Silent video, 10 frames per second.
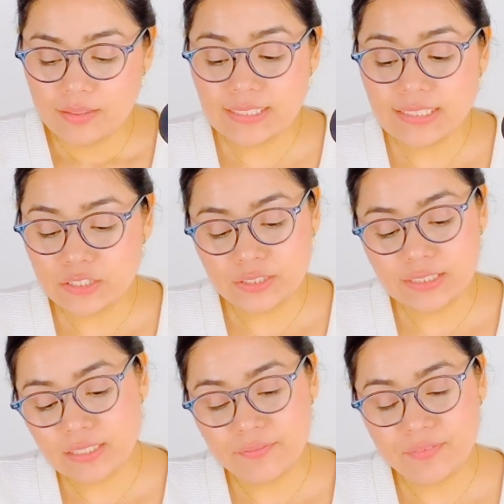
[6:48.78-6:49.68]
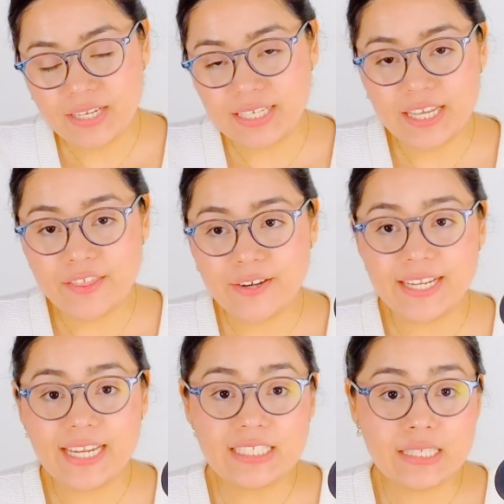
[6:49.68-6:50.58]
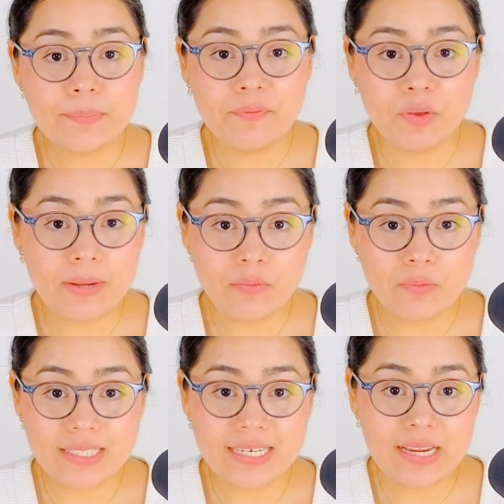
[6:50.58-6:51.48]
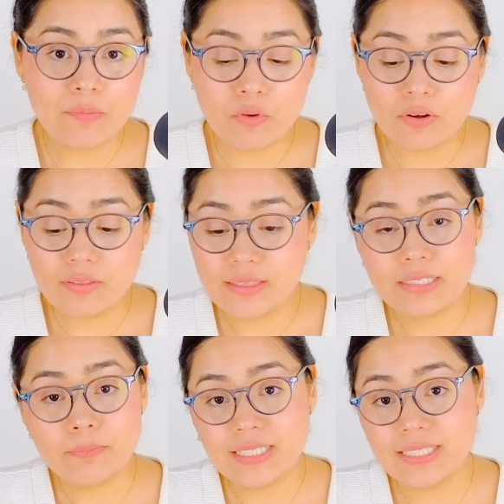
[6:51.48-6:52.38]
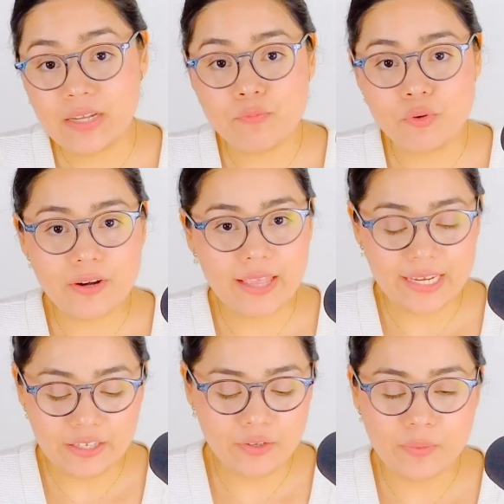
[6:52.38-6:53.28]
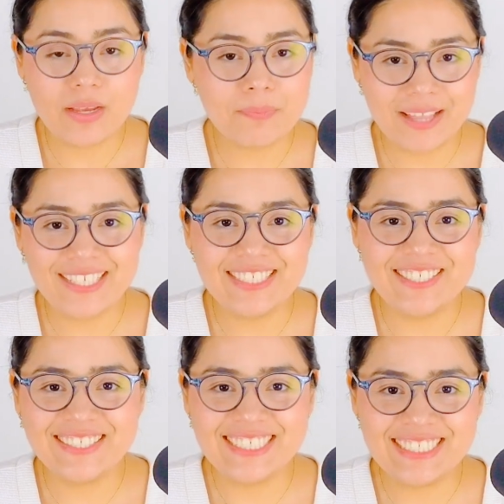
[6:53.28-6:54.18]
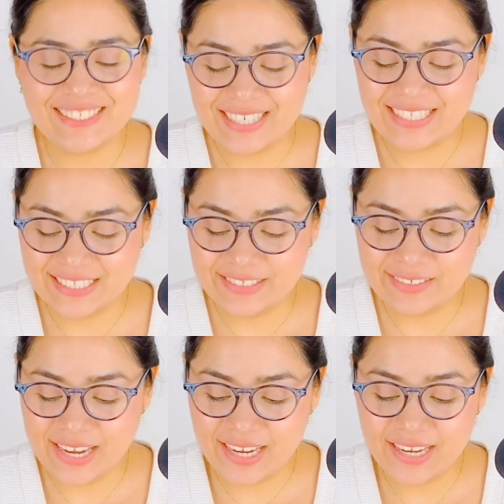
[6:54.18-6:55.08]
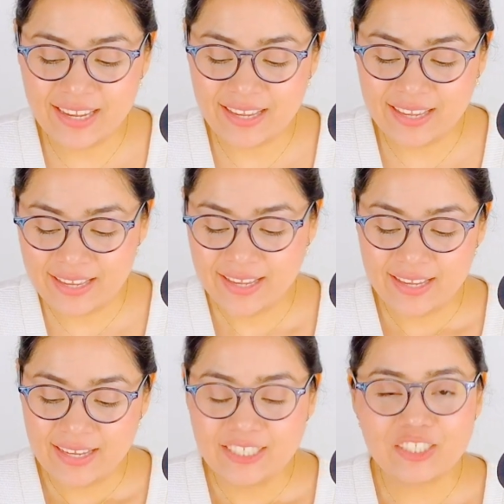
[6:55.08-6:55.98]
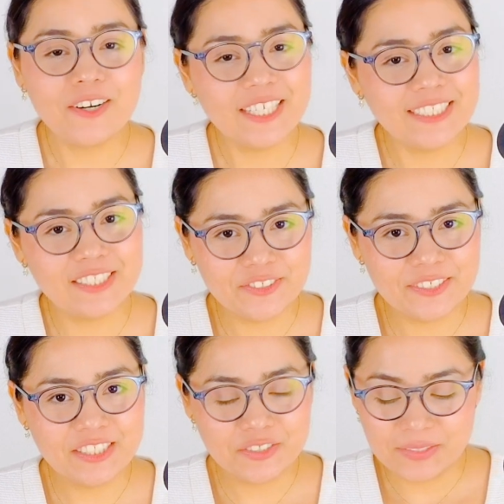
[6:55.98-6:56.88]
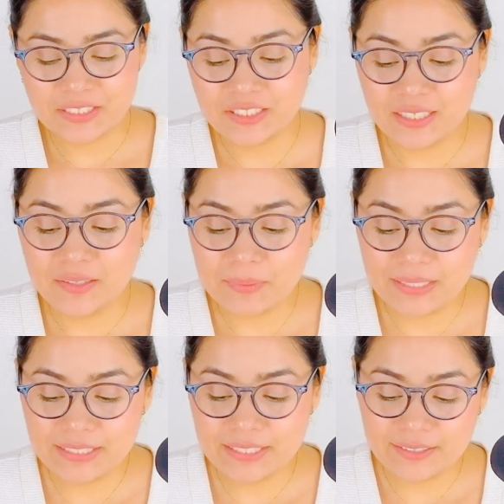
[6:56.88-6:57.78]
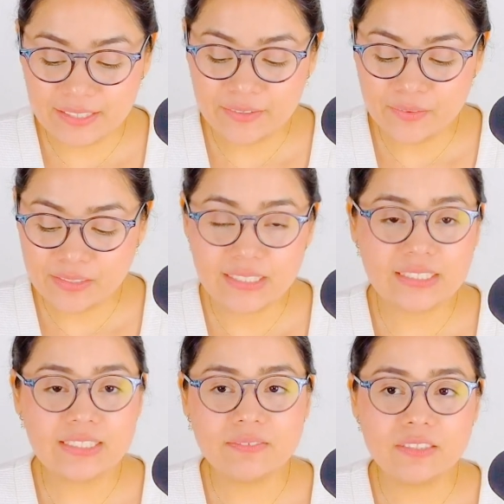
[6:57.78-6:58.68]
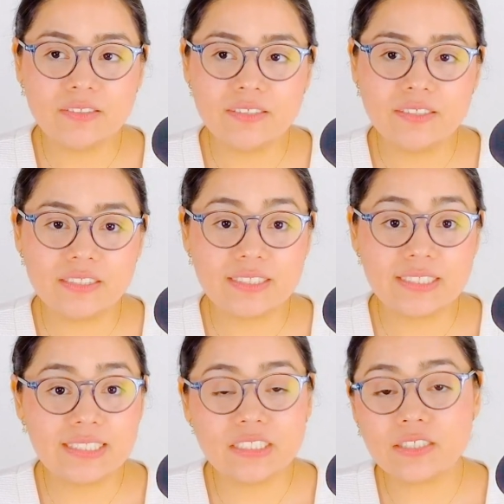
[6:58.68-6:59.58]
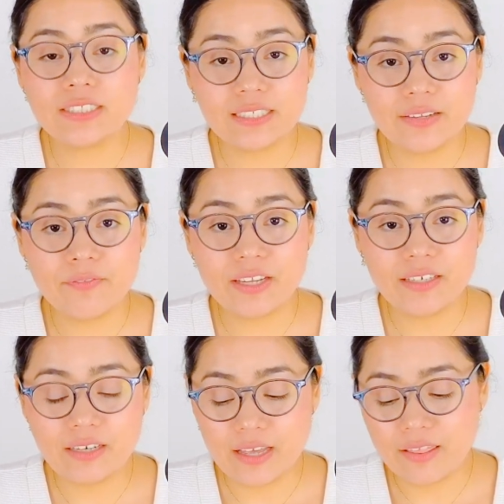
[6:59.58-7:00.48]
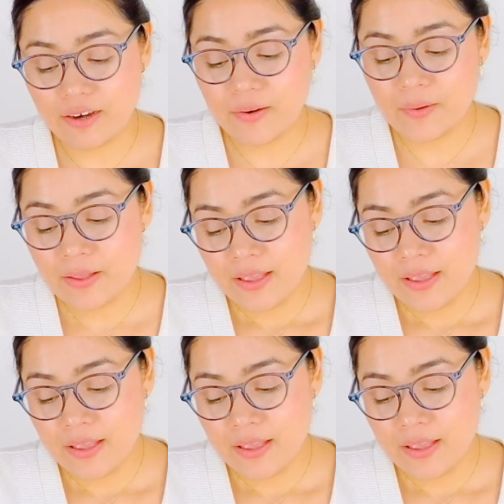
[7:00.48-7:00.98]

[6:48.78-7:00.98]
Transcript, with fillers: This is your significant other. And again, some of you might resonate more. This might sound more like you. Apply it to your situation, okay? Trust your intuition, my dear Leo. The Six of Swords. This is your significant other.